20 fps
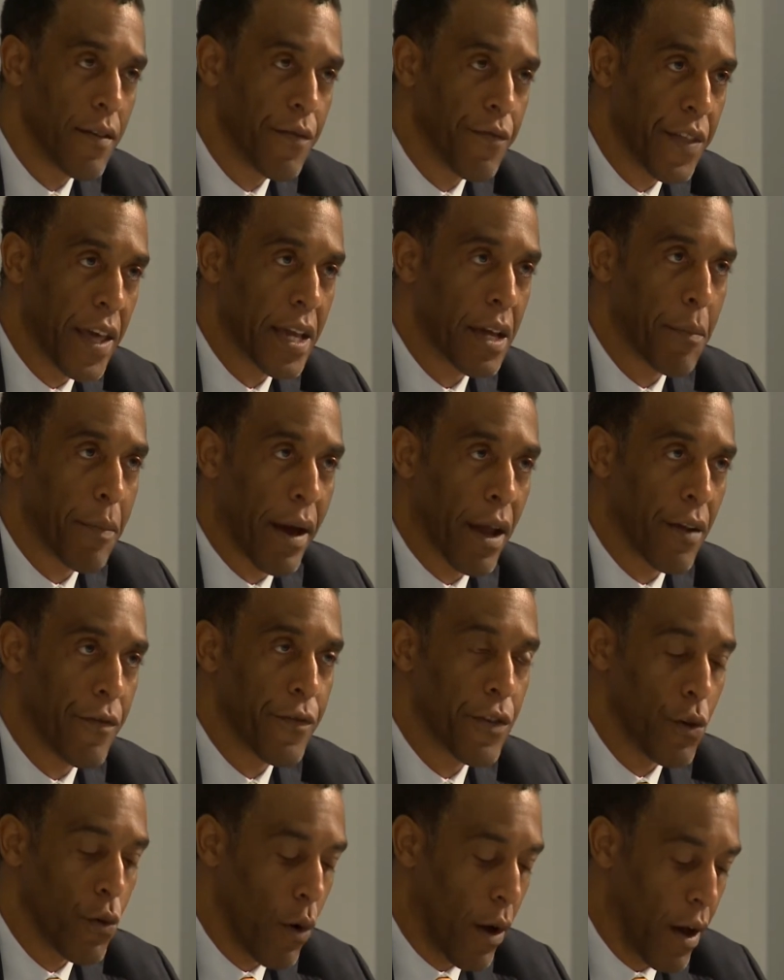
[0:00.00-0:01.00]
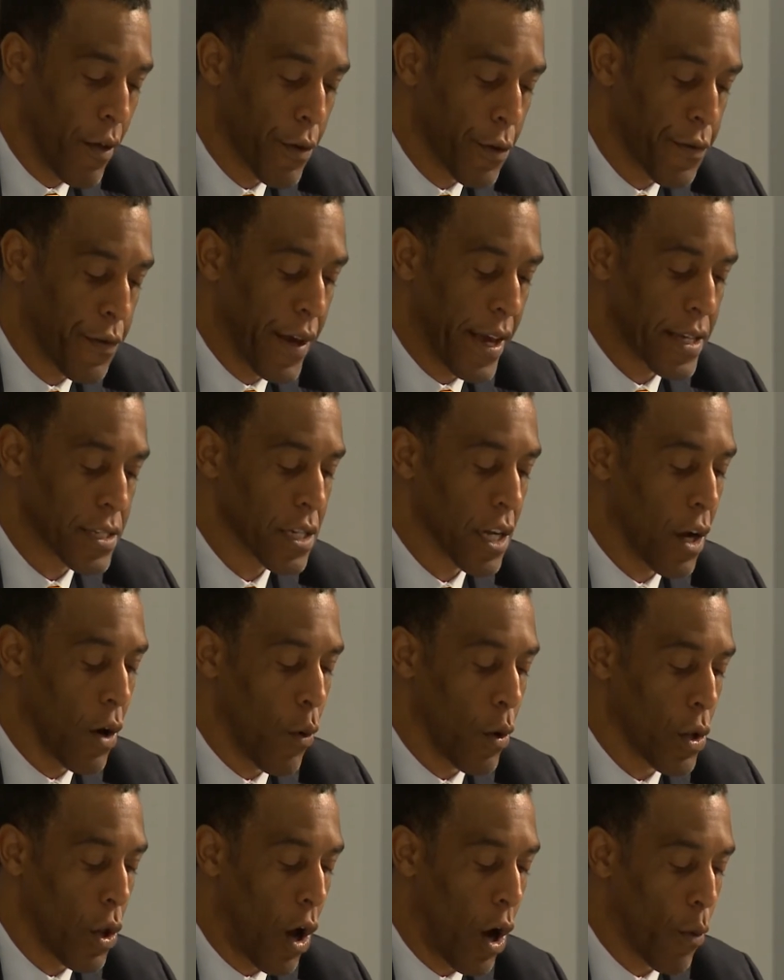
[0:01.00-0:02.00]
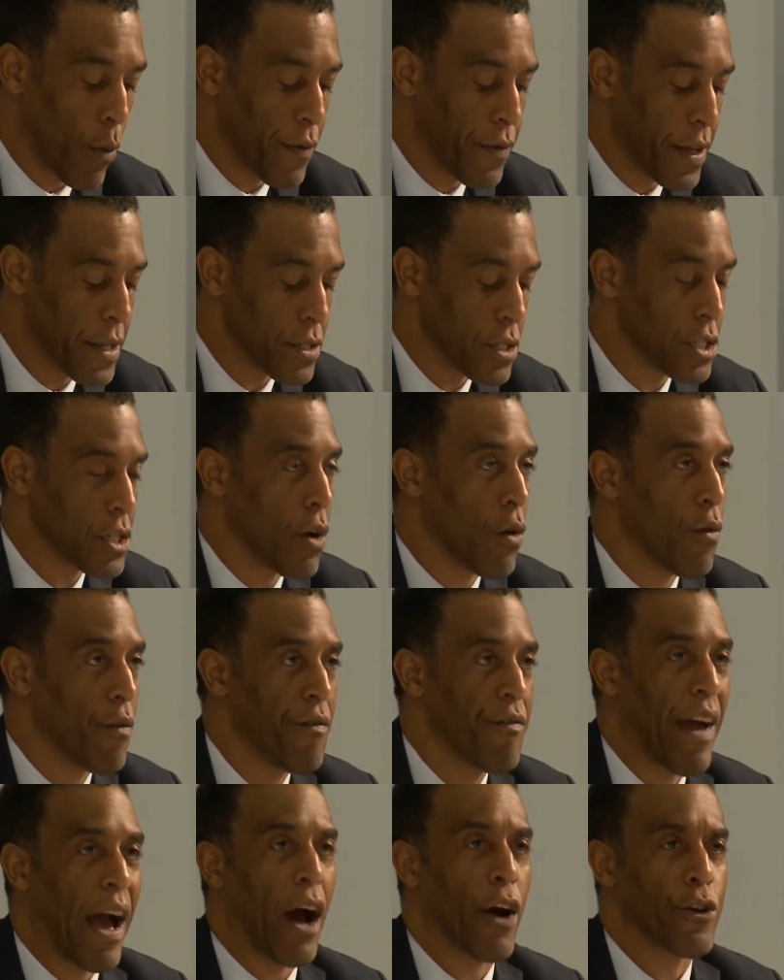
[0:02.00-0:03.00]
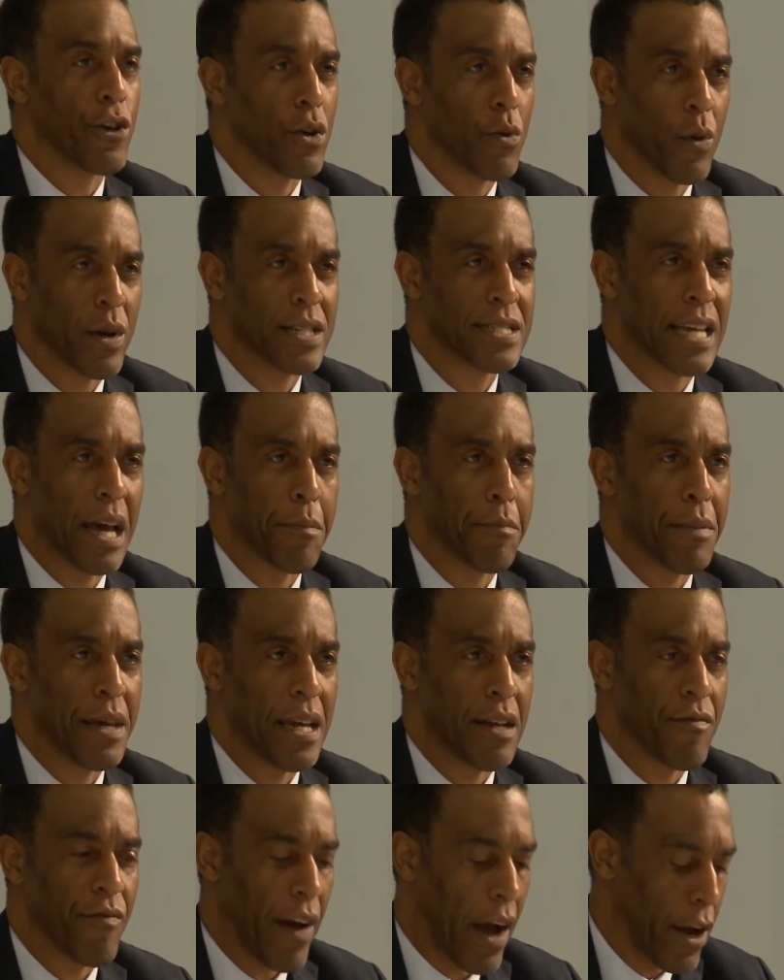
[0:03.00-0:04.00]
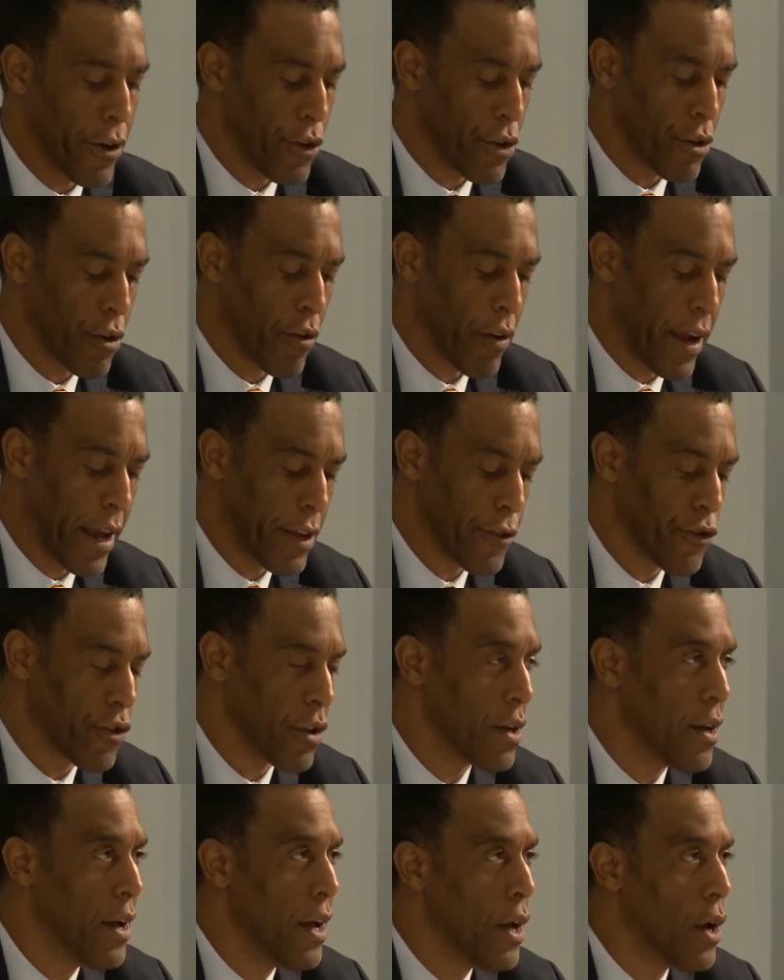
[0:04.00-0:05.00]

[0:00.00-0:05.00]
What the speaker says: think about a few other things that go along with it. So value, what does that mean, value creation?